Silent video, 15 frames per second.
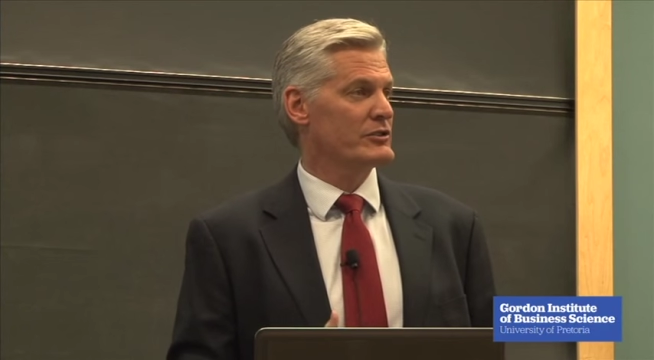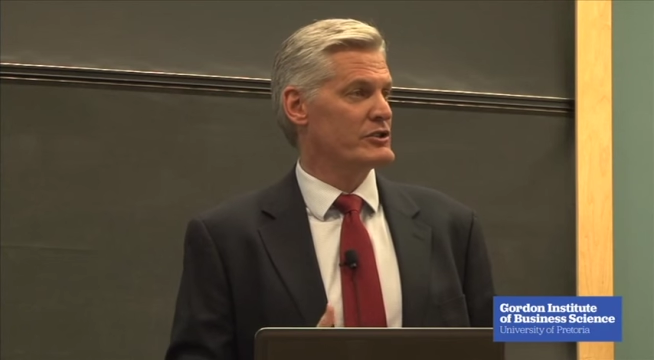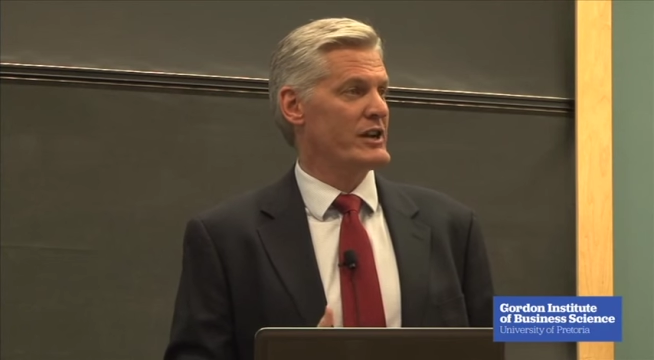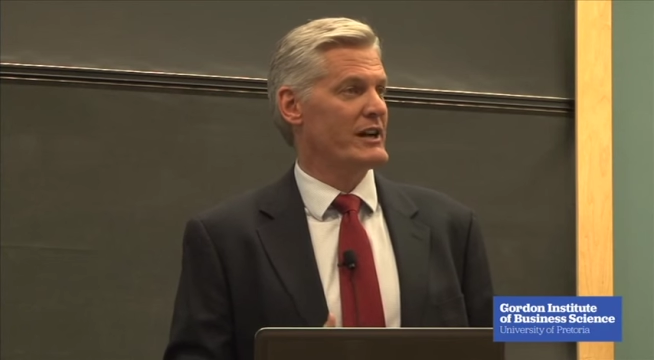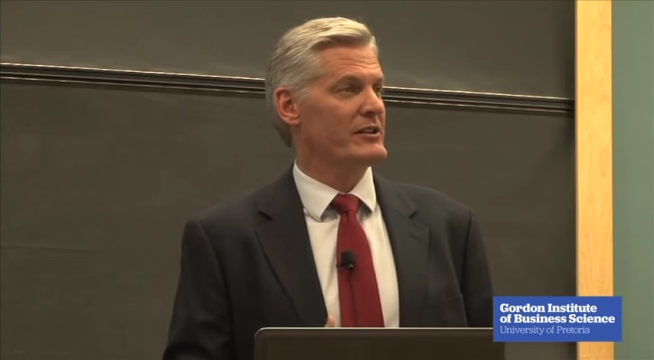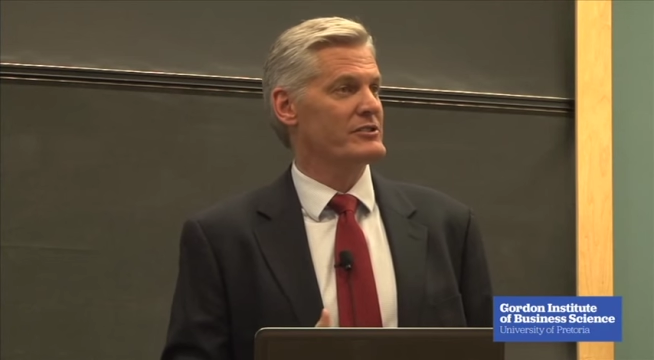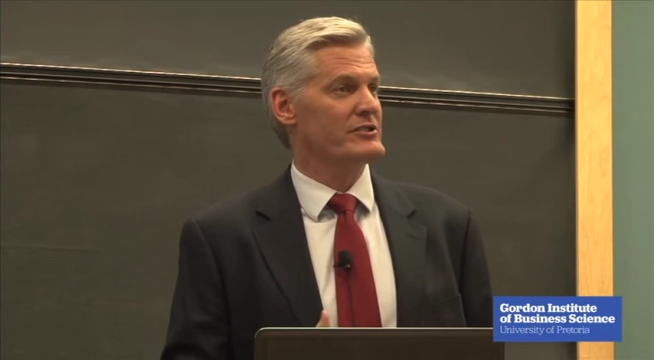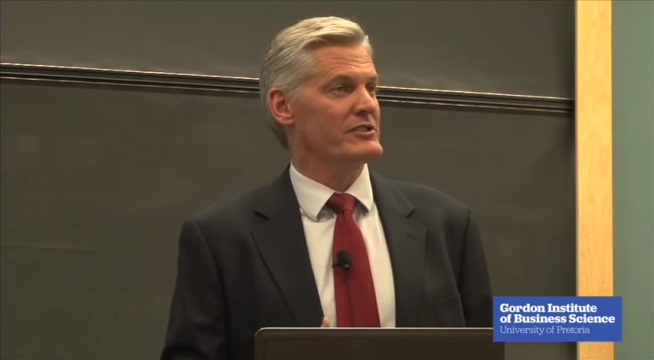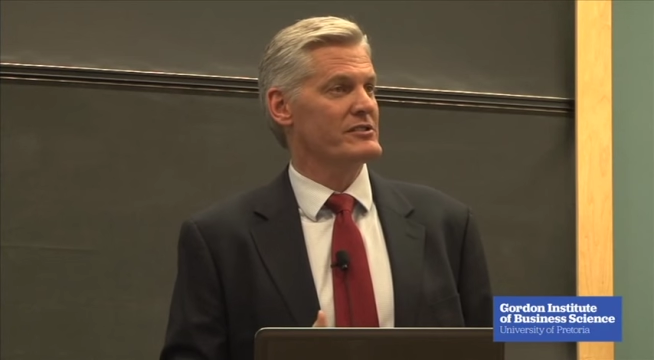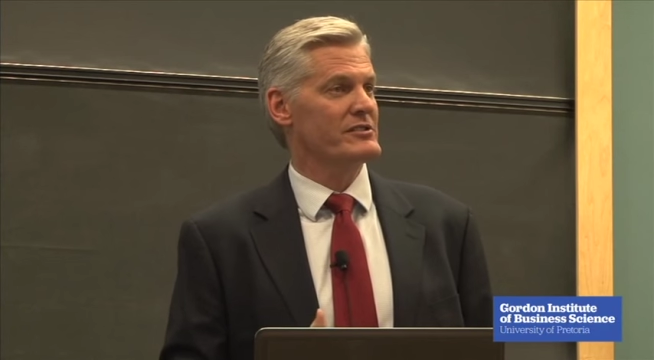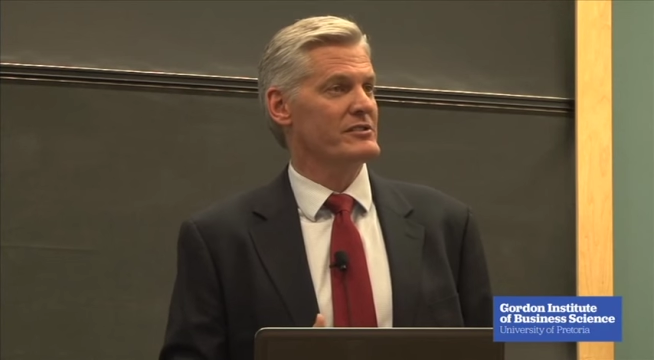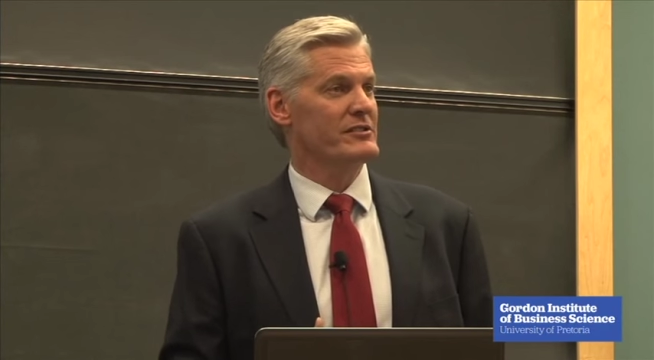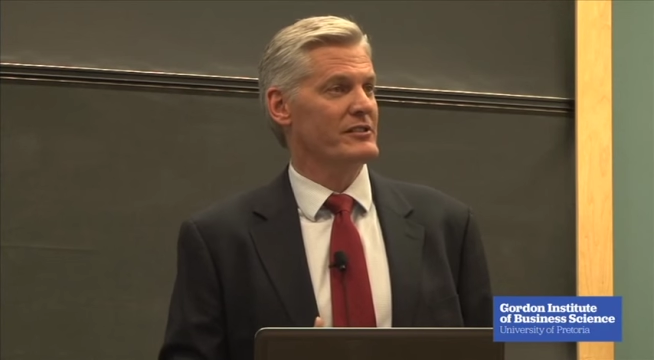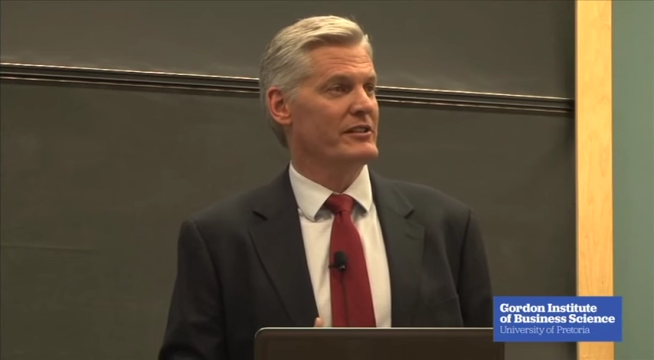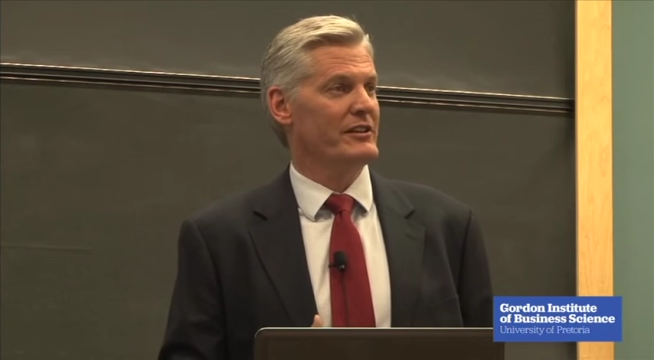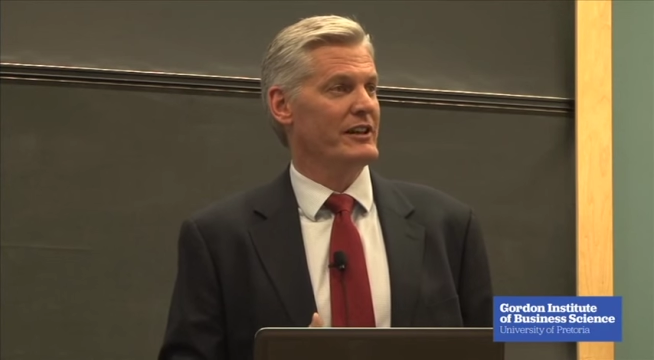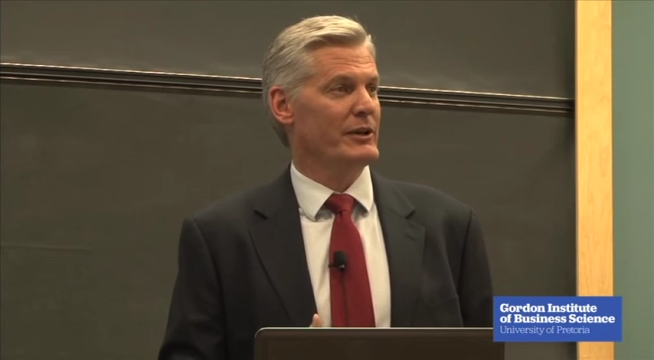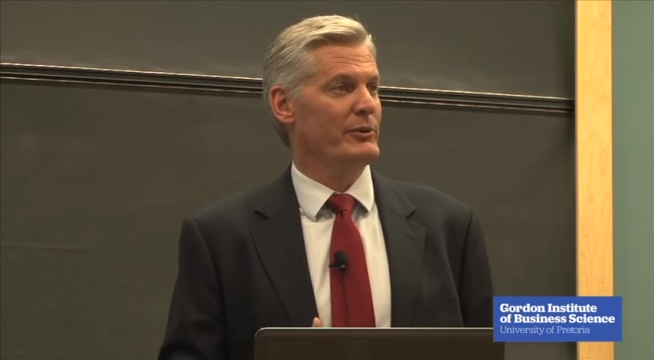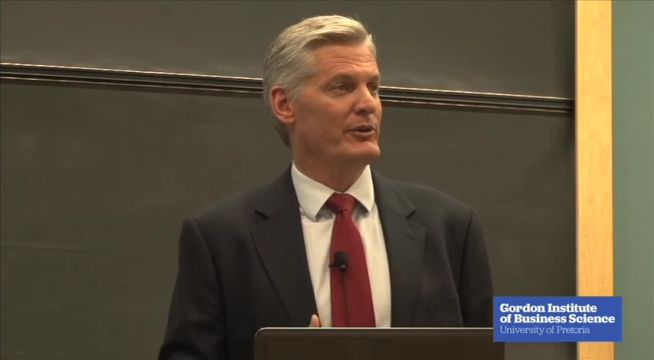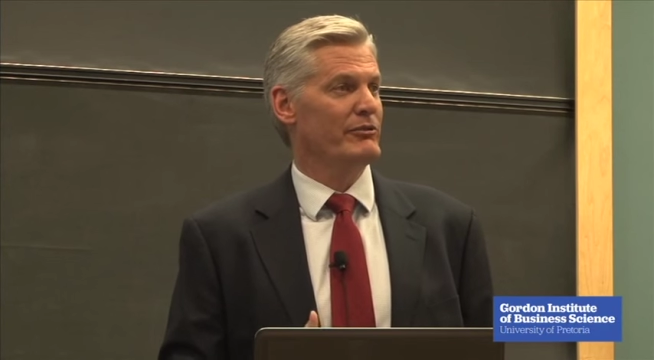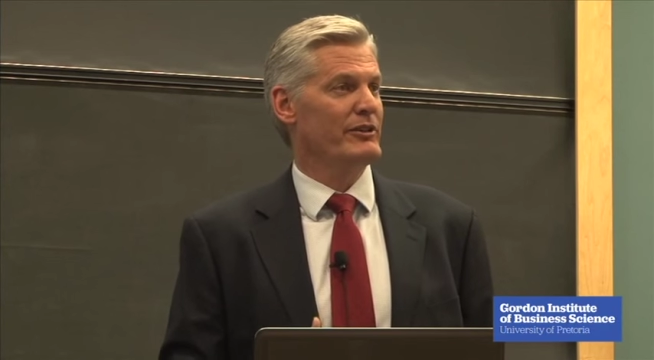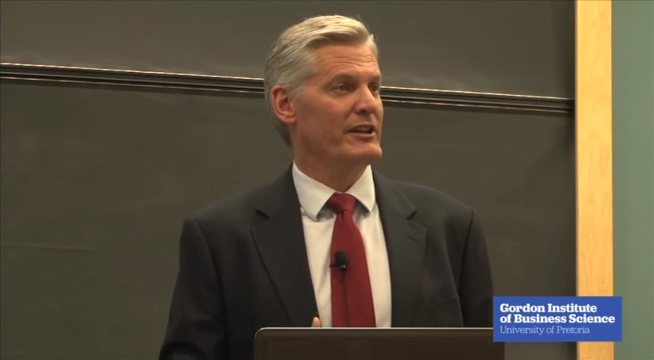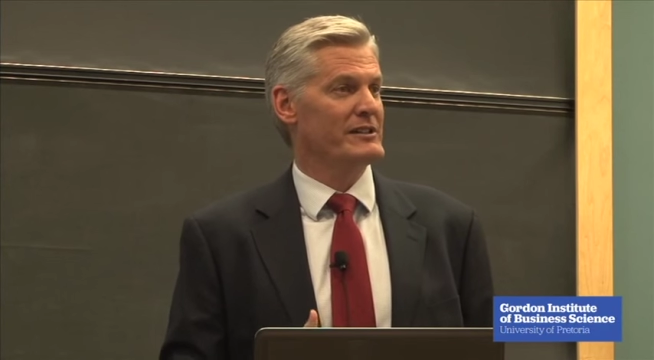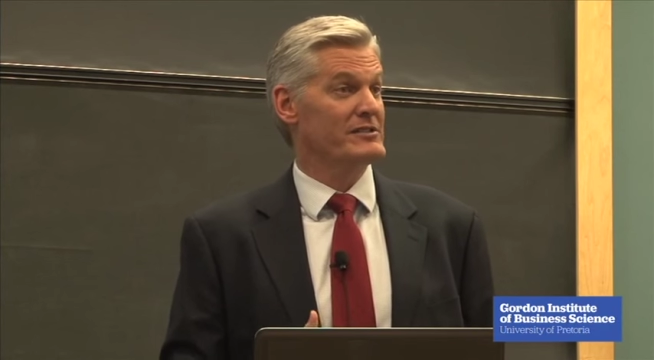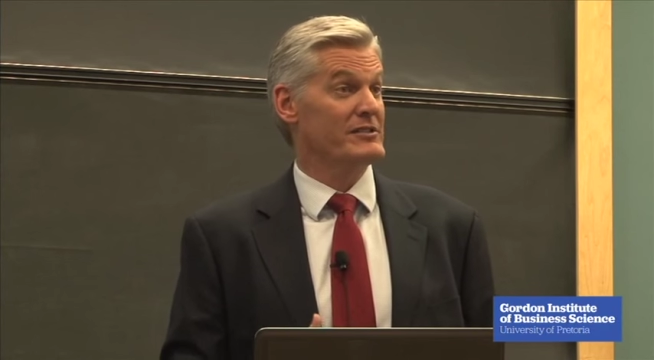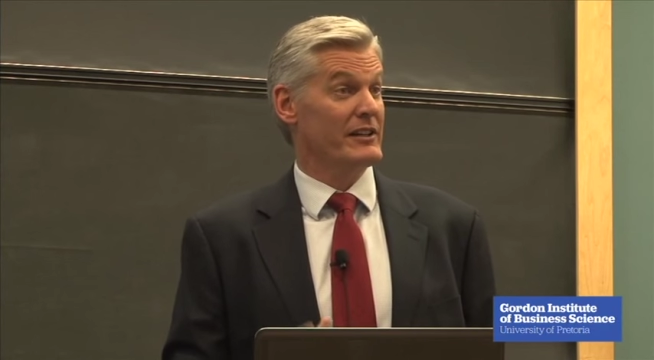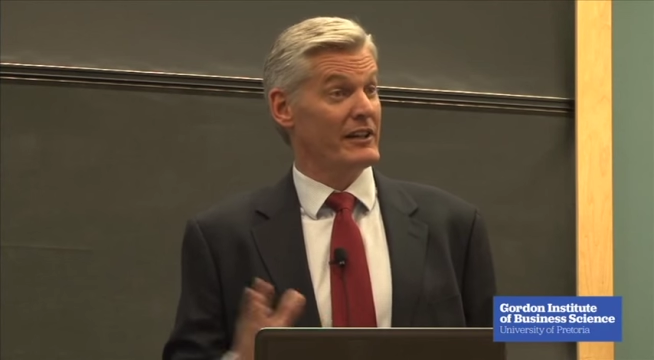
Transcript: challenges that we face.